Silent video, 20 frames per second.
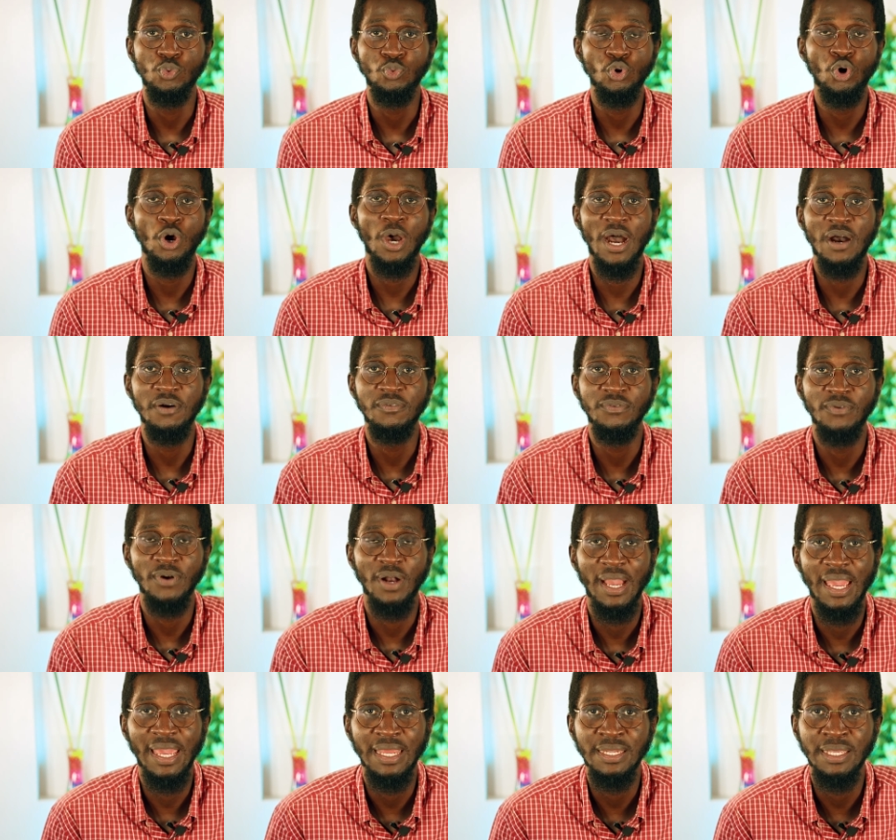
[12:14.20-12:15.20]
you will not
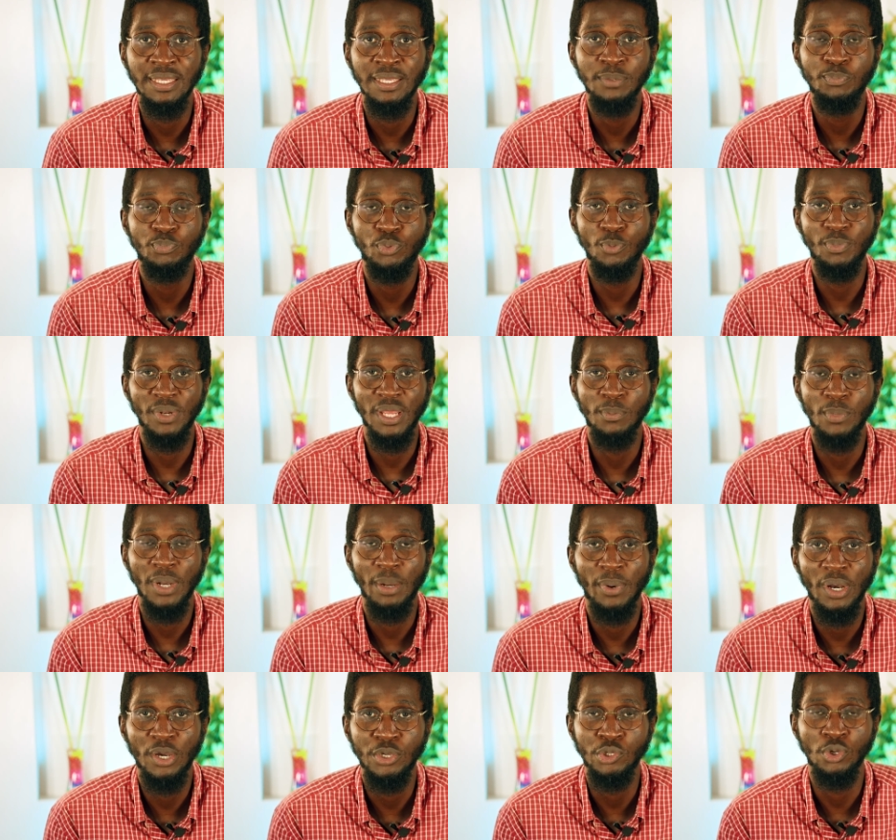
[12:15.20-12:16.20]
have any problem
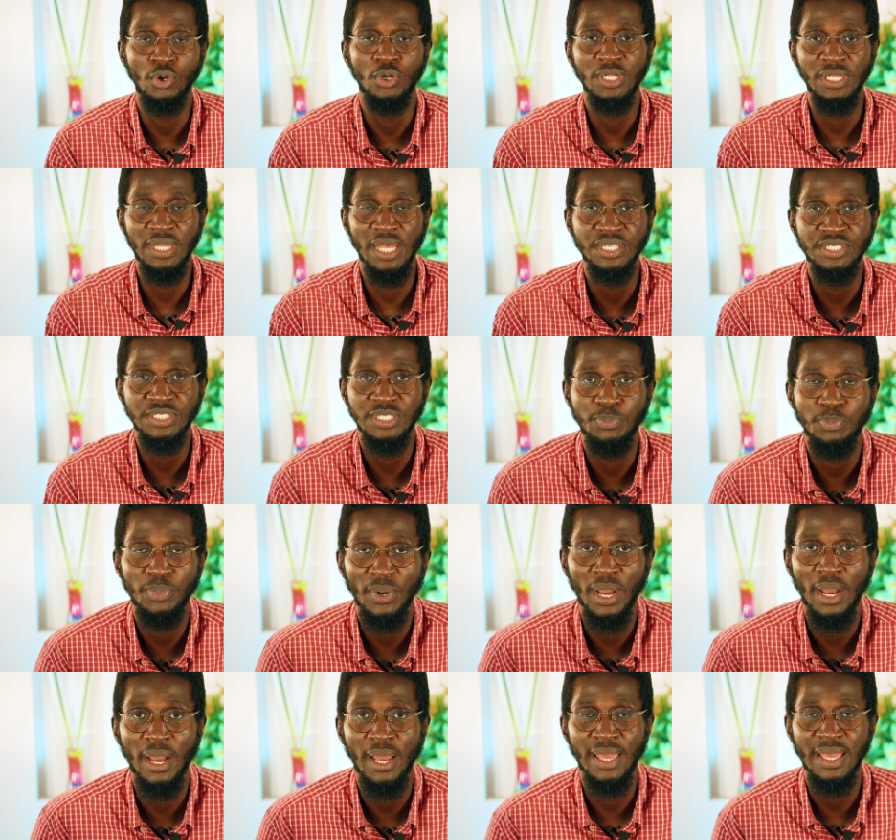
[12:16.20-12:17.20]
about your leadership
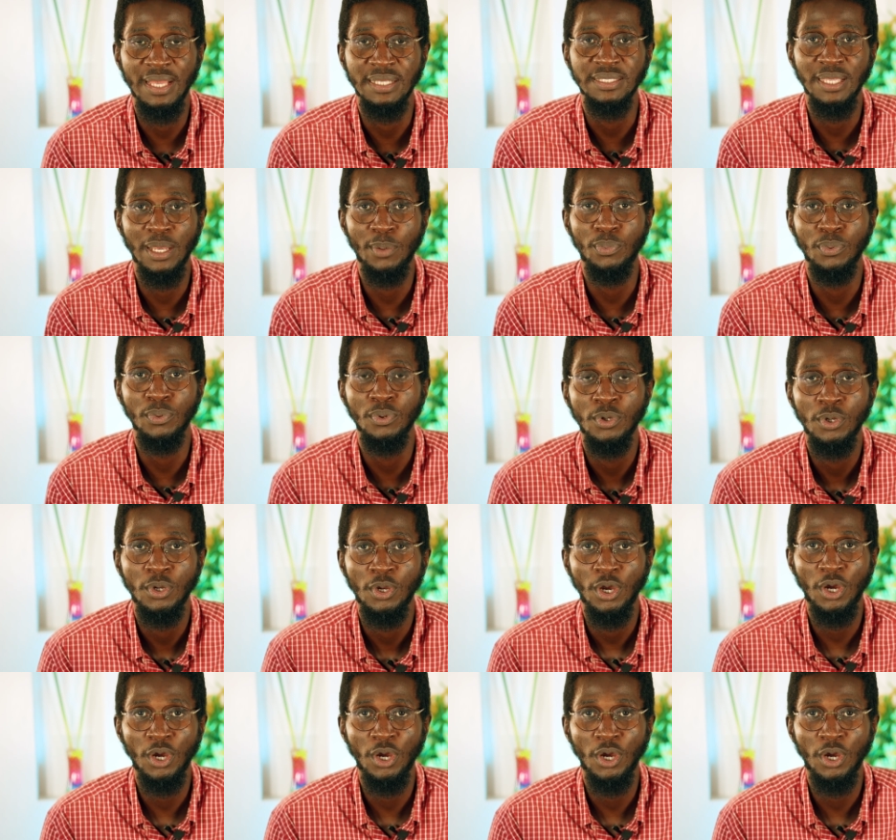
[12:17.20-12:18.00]
uh, example.